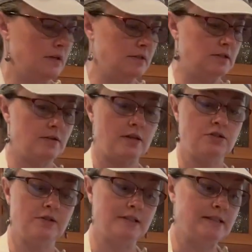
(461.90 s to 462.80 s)
so that
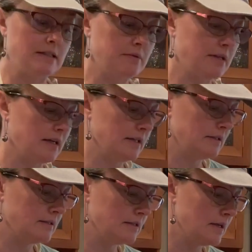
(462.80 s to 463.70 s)
you can see what that
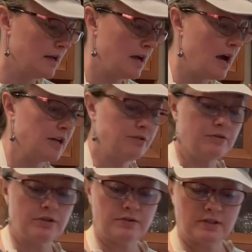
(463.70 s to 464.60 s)
is. I do
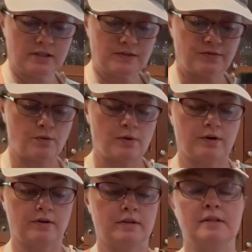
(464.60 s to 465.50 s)
use these
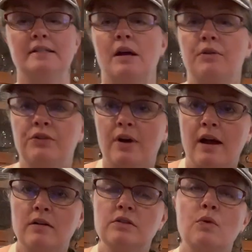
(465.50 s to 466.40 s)
for
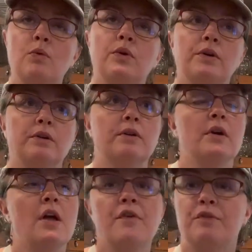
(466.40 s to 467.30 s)
sauerkraut or
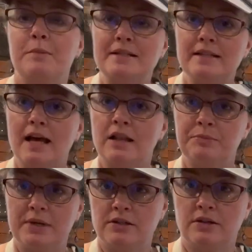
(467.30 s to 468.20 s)
fermented
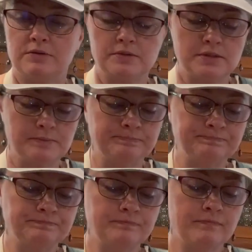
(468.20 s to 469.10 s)
jalapenos,
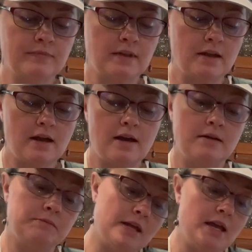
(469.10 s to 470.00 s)

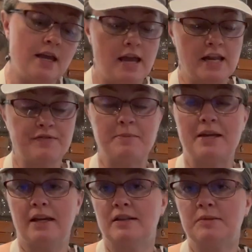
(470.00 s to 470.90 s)
and if I'm
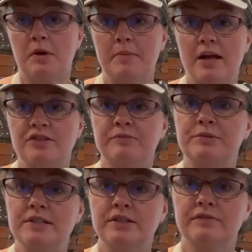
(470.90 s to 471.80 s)
making a small batch of
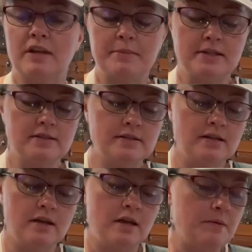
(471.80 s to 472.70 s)
preserved lemons.
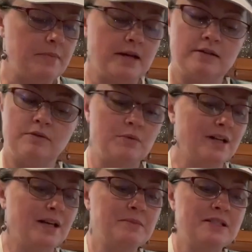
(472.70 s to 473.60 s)
But when
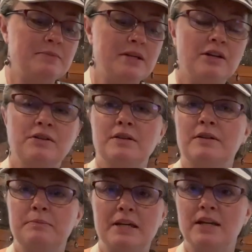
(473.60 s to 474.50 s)
it comes to
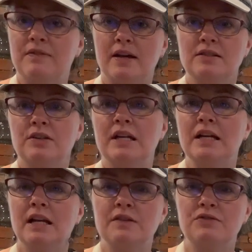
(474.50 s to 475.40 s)
beet kvass or any
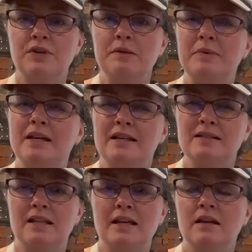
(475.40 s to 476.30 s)
kind of drink, because
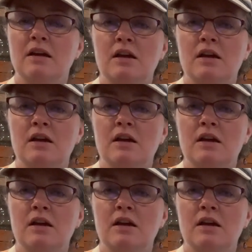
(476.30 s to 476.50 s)
they